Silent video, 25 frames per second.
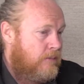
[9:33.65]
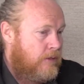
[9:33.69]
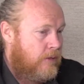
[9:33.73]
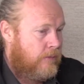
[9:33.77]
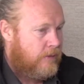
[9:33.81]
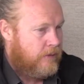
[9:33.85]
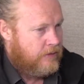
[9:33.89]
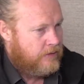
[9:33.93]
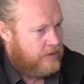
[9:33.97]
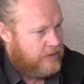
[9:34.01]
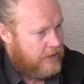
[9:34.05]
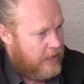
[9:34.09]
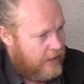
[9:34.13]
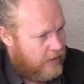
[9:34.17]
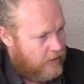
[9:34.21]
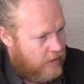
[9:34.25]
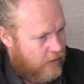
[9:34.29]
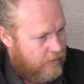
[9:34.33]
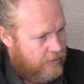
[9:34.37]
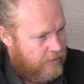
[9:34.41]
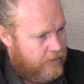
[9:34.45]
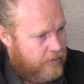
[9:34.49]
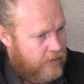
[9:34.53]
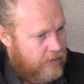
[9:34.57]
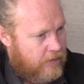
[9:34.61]
So we can say
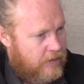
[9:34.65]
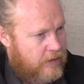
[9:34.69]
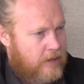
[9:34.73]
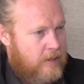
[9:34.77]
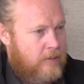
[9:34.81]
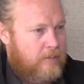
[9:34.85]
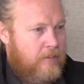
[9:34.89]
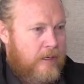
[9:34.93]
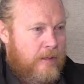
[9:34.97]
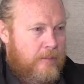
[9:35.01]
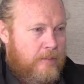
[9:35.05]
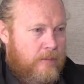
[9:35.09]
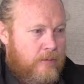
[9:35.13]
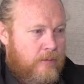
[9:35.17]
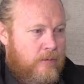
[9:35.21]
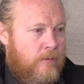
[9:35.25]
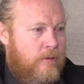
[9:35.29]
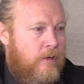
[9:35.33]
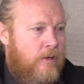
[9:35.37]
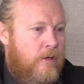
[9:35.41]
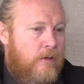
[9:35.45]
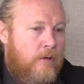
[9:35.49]
confidently to people,